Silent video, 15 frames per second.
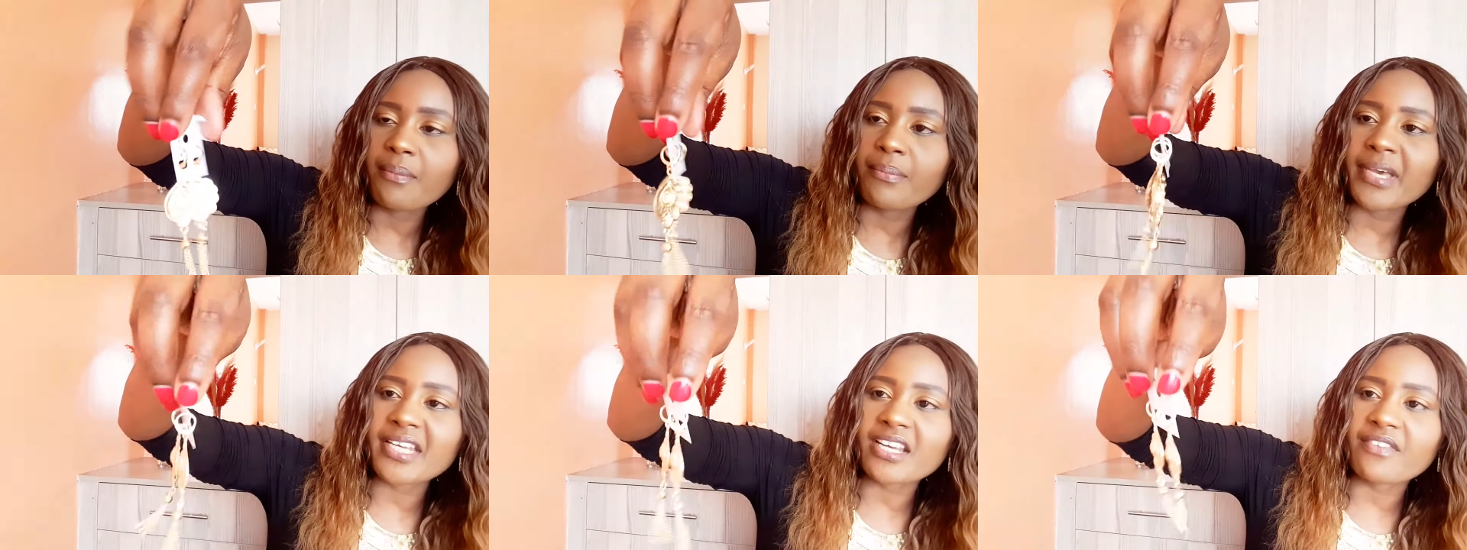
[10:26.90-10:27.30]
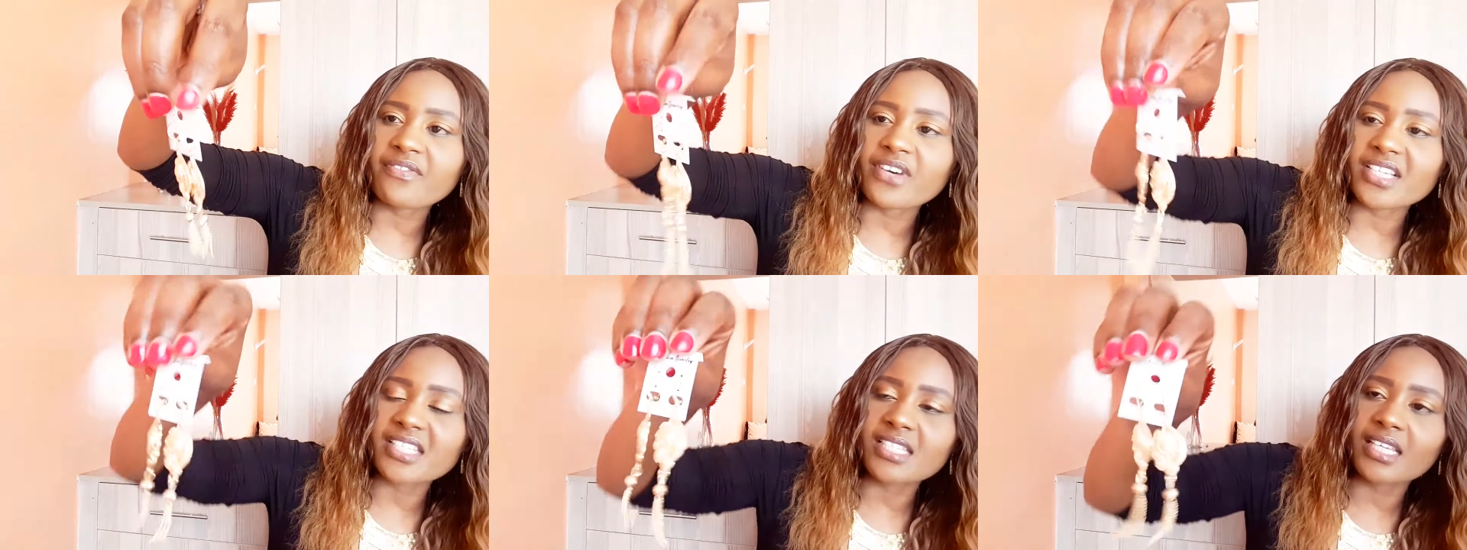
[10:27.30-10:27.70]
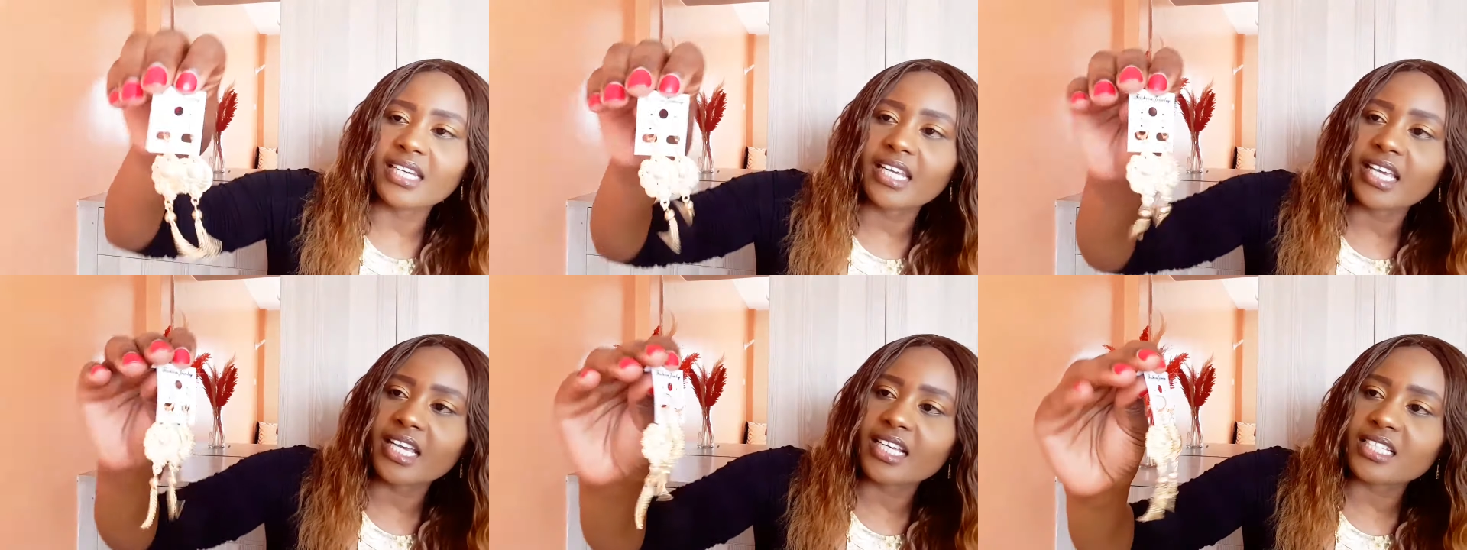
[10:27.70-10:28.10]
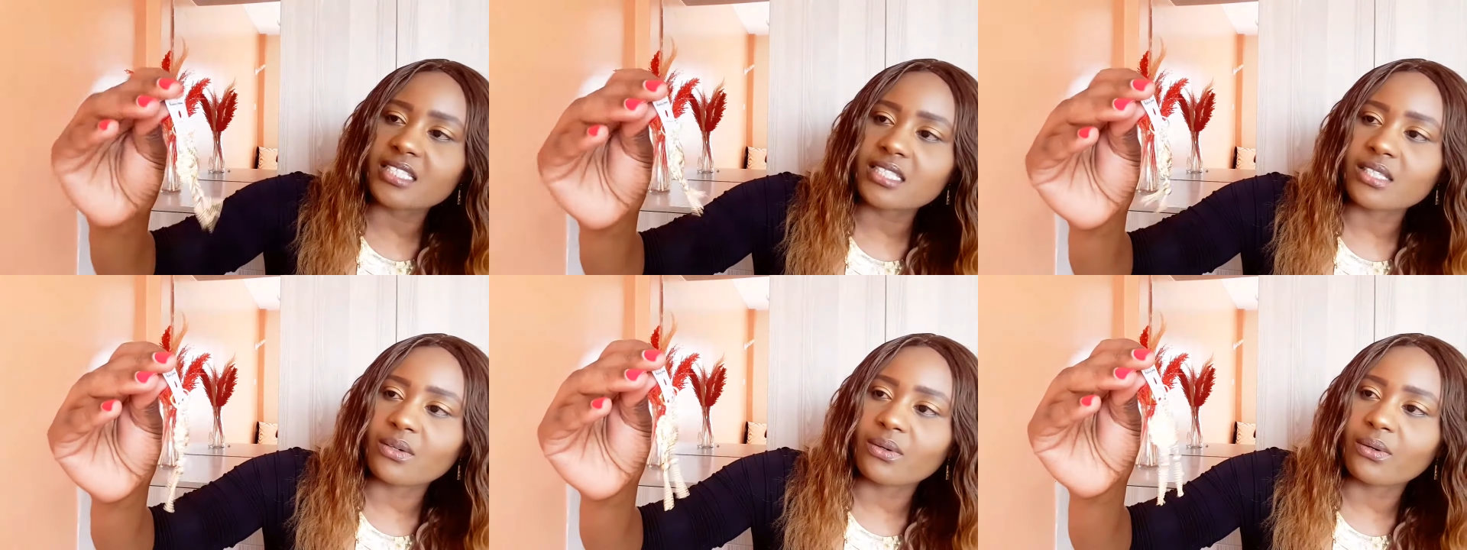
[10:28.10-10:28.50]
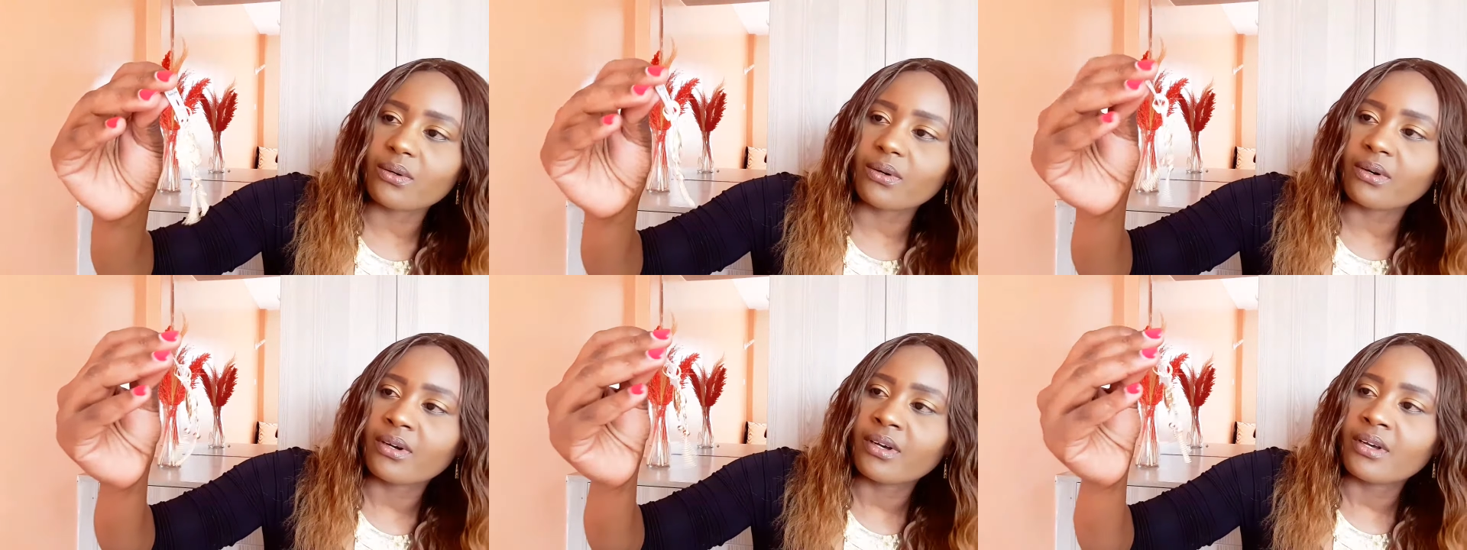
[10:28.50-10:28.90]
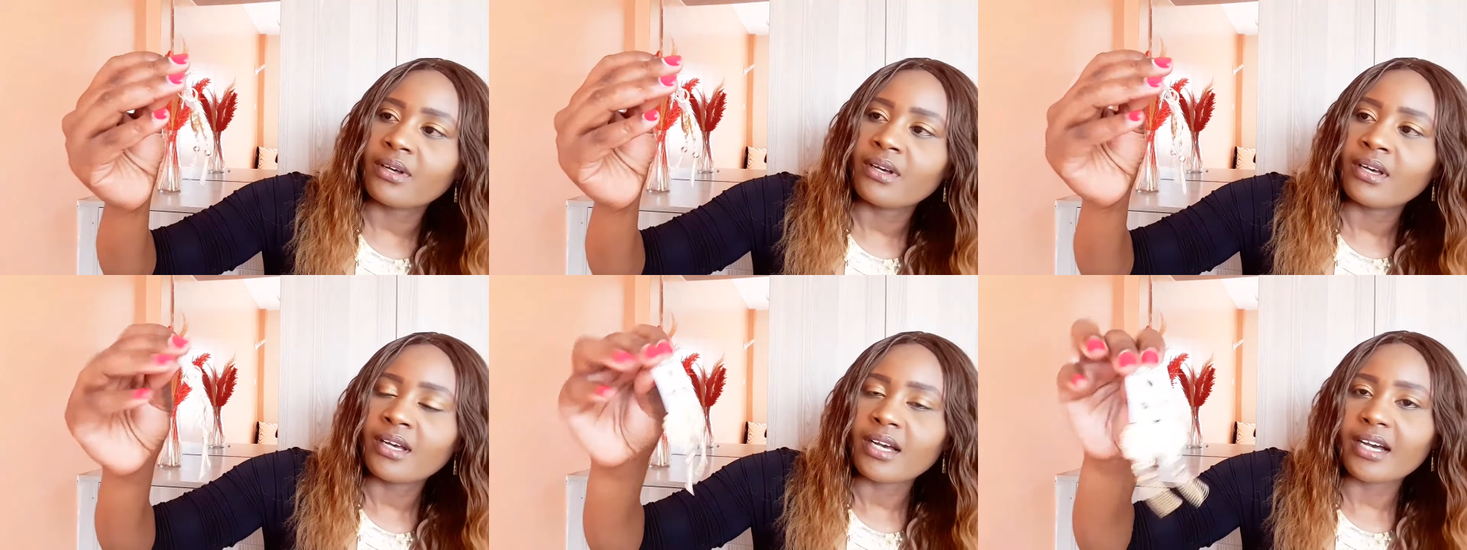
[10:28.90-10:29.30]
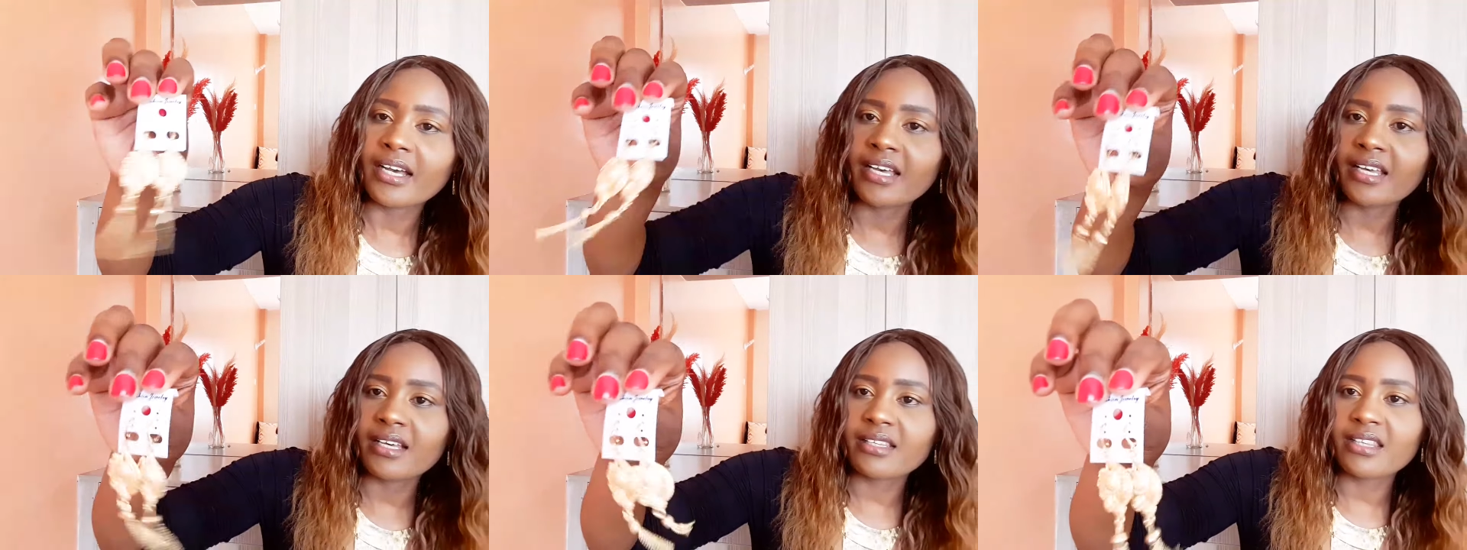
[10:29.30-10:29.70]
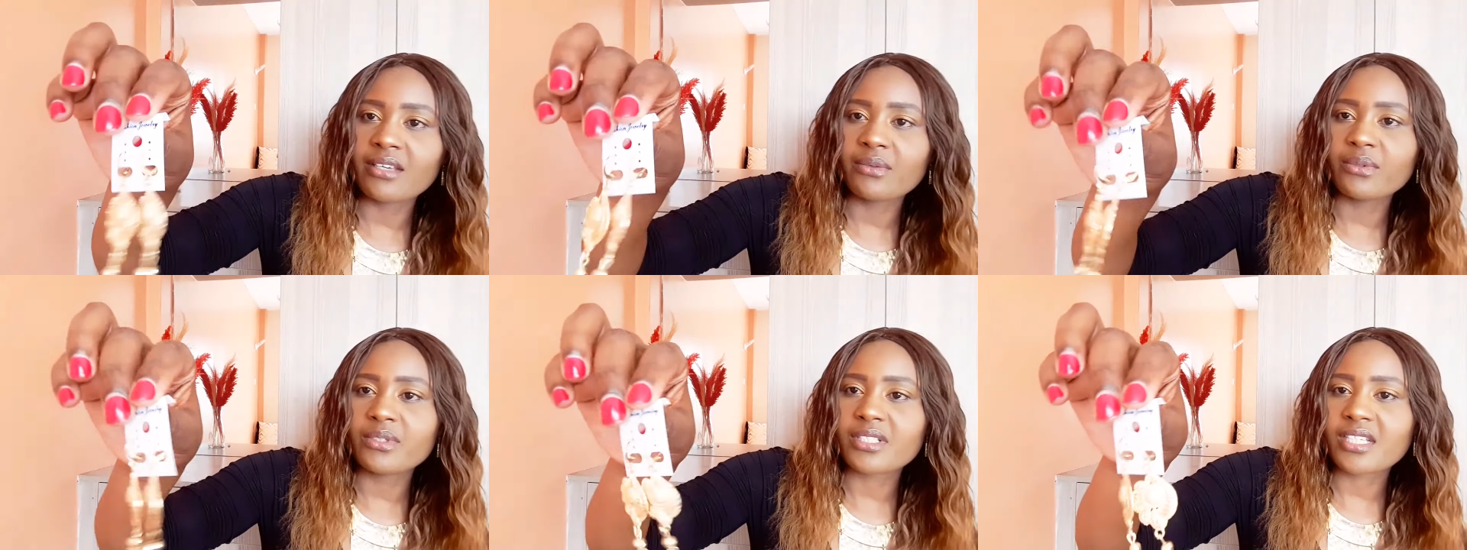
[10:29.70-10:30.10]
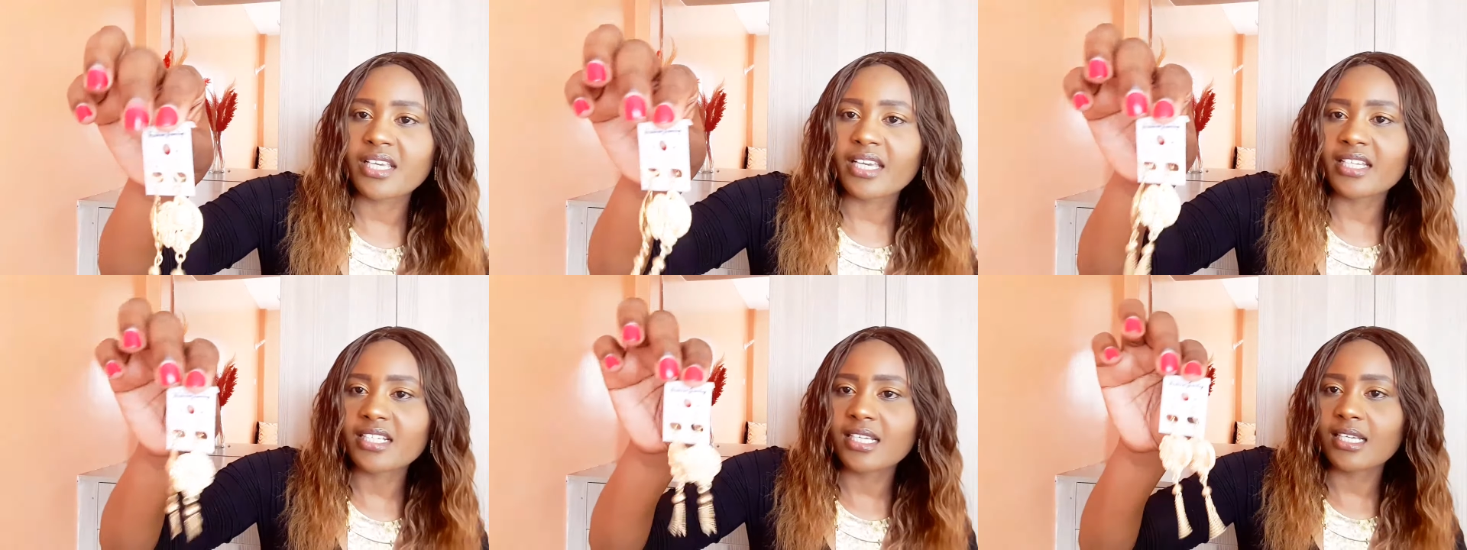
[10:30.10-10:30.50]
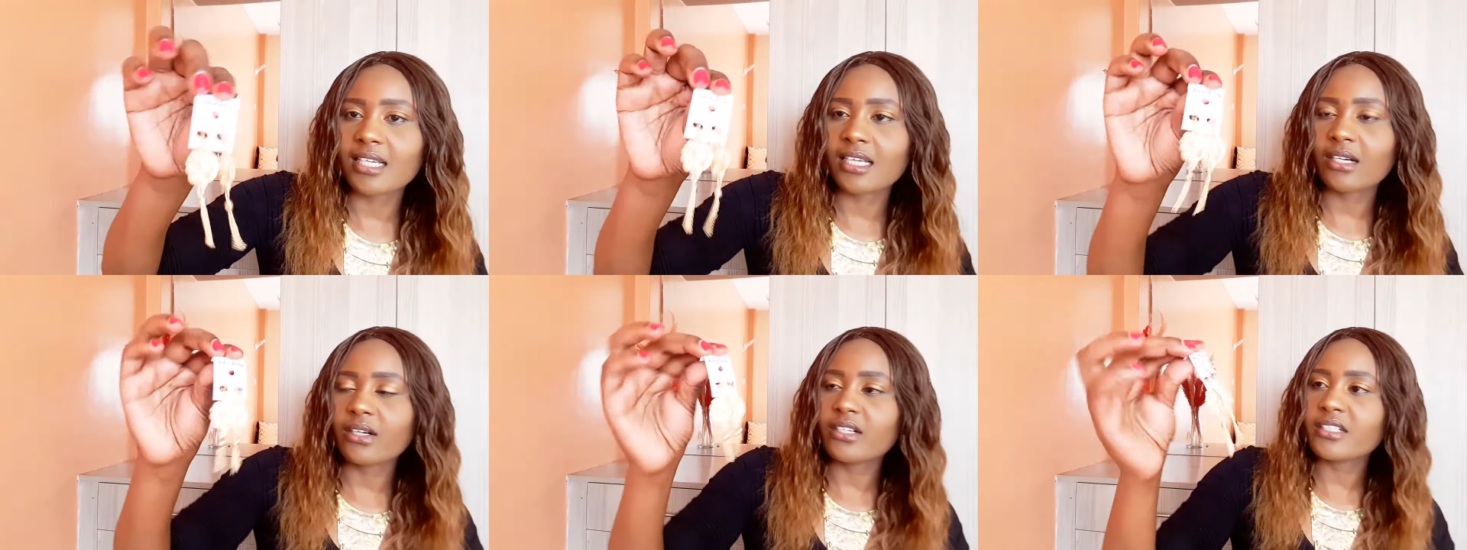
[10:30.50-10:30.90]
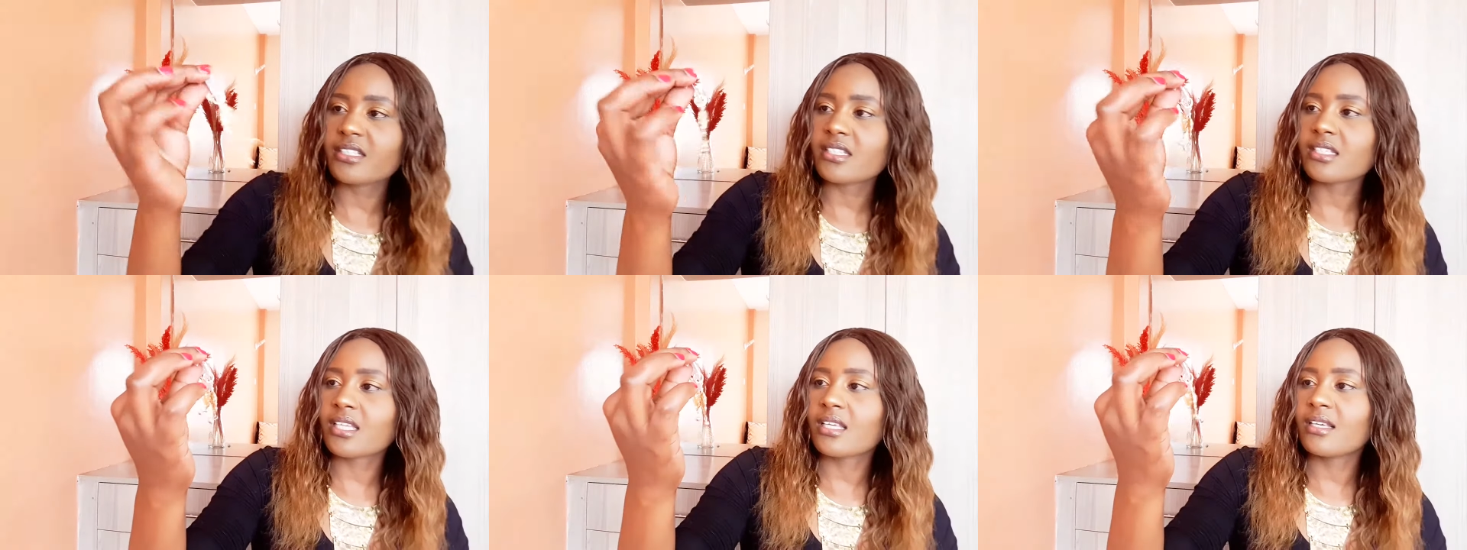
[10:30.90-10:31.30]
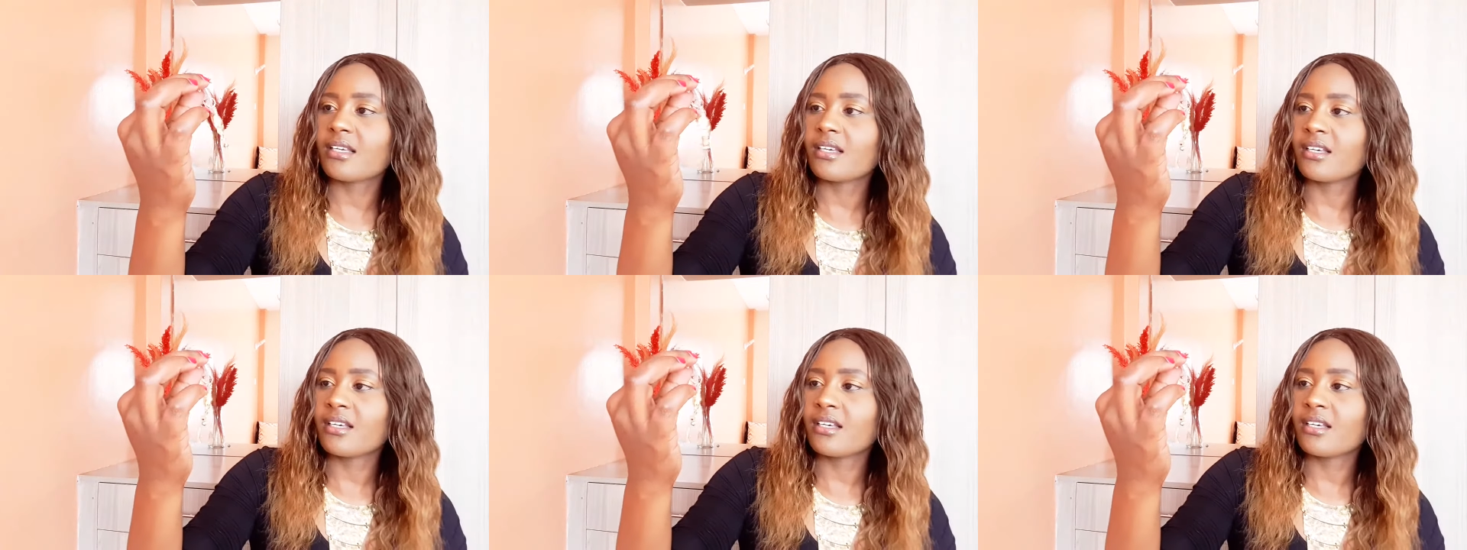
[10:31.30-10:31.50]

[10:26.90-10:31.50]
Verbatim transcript: better fastening so uh, they won't get lost